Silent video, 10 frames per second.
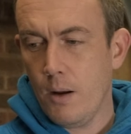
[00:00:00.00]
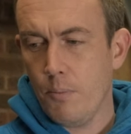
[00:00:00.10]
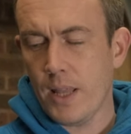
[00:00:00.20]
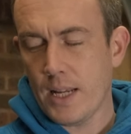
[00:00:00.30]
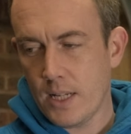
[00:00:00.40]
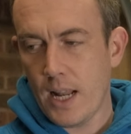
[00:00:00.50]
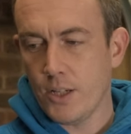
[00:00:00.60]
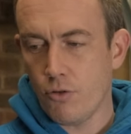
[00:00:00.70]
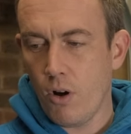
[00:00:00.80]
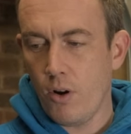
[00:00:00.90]
but that's
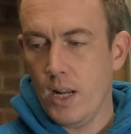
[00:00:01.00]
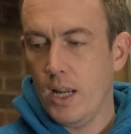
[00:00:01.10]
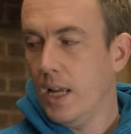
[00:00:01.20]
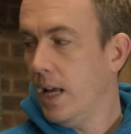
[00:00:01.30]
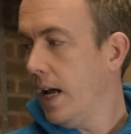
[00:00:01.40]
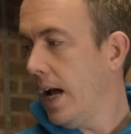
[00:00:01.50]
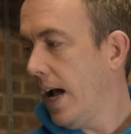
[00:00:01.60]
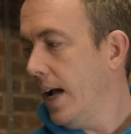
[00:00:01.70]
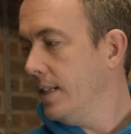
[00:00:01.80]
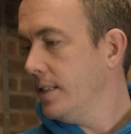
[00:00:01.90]
later on,
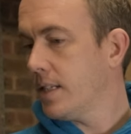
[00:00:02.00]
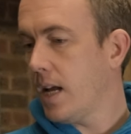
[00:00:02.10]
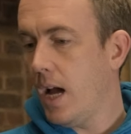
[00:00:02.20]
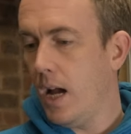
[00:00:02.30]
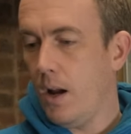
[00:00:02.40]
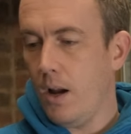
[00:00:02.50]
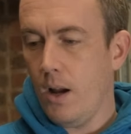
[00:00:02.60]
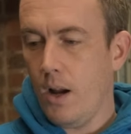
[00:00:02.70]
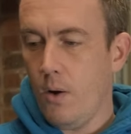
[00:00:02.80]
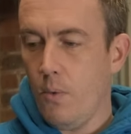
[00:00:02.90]
and
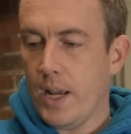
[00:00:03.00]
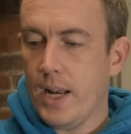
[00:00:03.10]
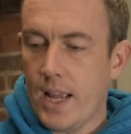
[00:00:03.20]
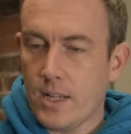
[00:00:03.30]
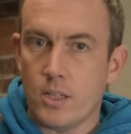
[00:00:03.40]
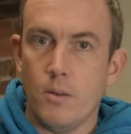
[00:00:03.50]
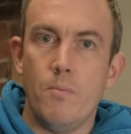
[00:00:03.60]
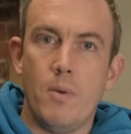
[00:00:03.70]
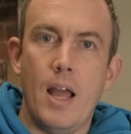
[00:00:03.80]
we're going to get some